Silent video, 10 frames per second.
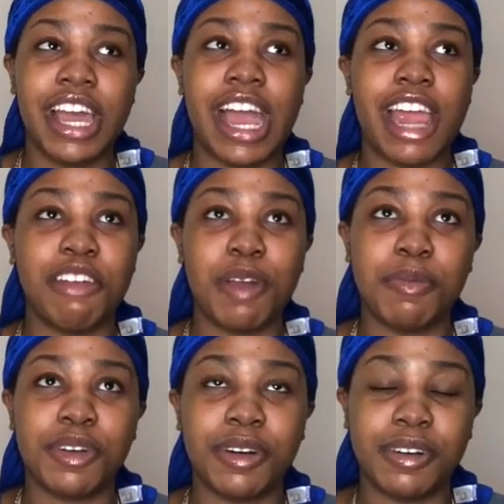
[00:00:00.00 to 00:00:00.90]
I
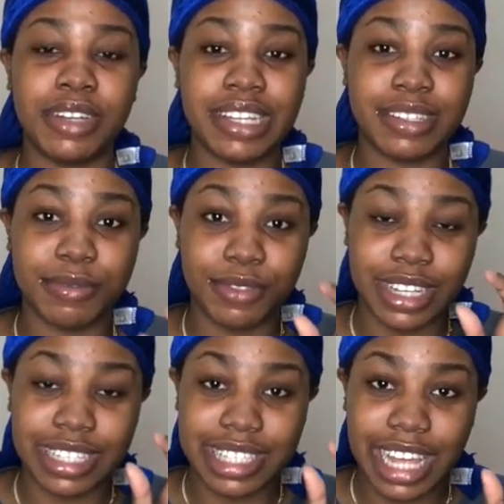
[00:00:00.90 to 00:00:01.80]
remember
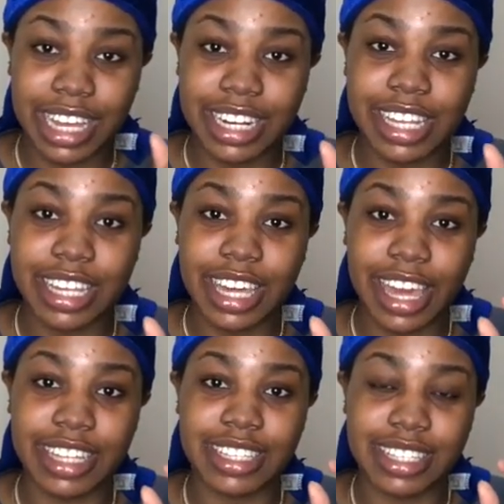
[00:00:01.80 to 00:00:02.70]
exactly
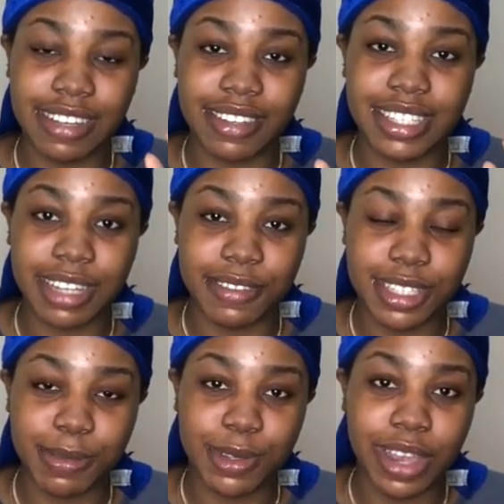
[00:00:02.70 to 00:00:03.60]
getting 77
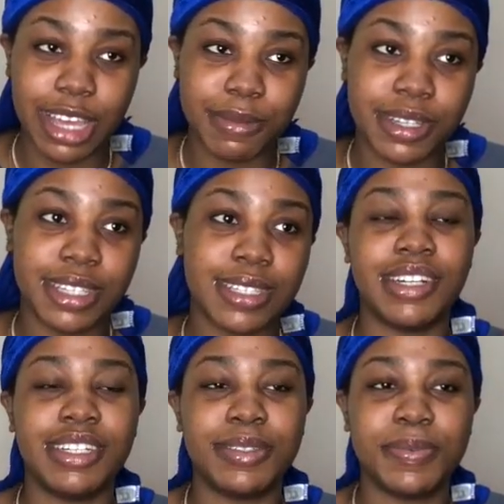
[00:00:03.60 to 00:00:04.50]
subscribers
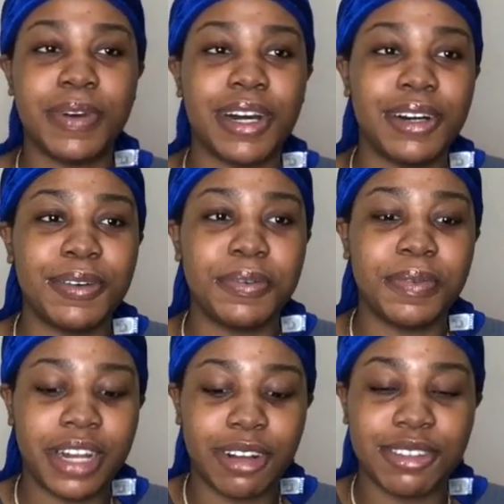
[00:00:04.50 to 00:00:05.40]
as well.
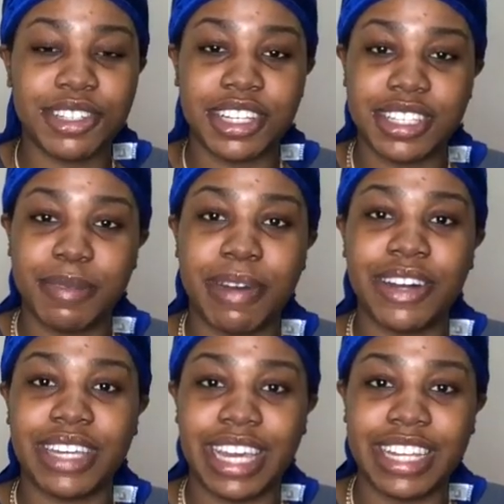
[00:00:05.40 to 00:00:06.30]
When I was just
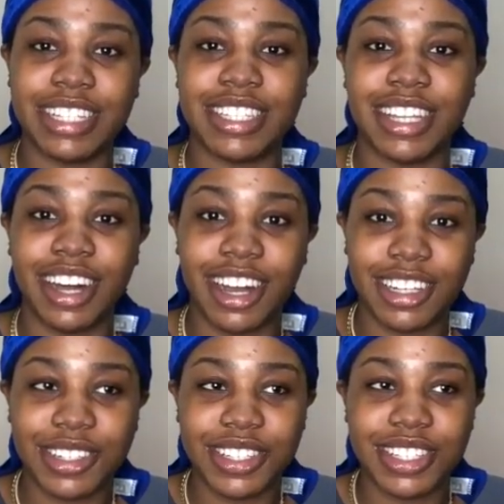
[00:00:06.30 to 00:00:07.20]
about getting into the
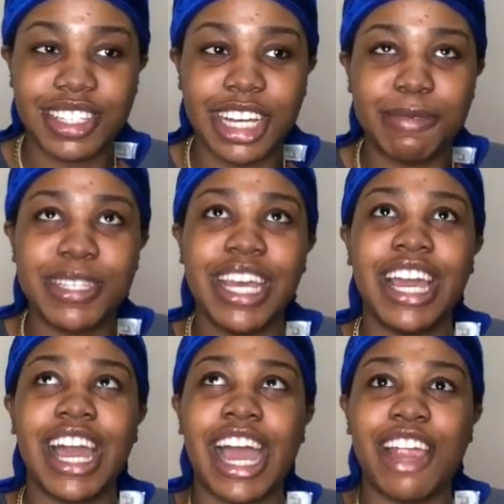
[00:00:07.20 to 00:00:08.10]
100 subs,
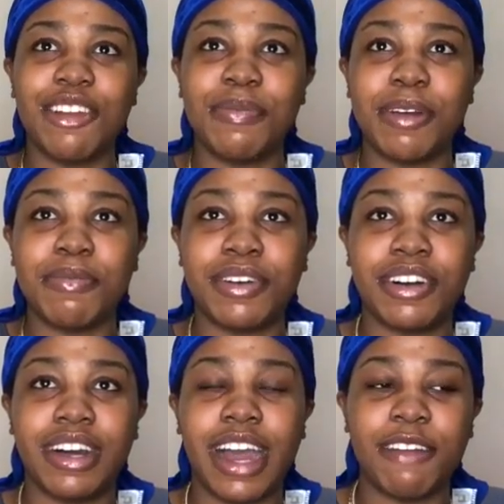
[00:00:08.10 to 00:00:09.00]
I remember
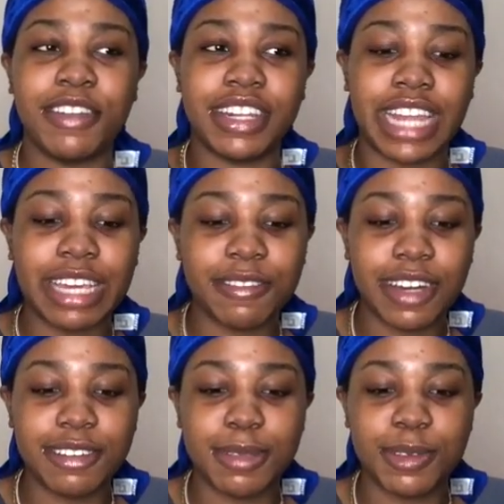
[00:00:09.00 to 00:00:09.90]
having
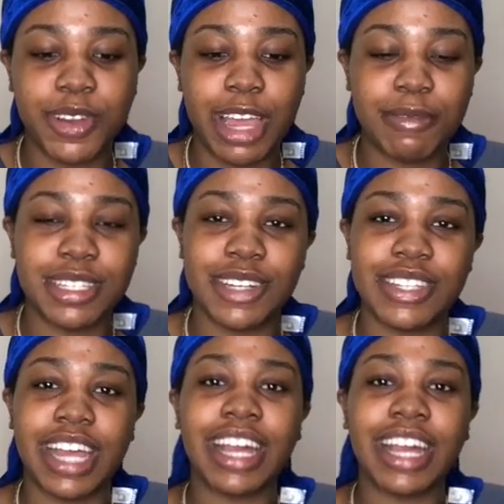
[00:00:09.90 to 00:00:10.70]
95 subscribers. I was like,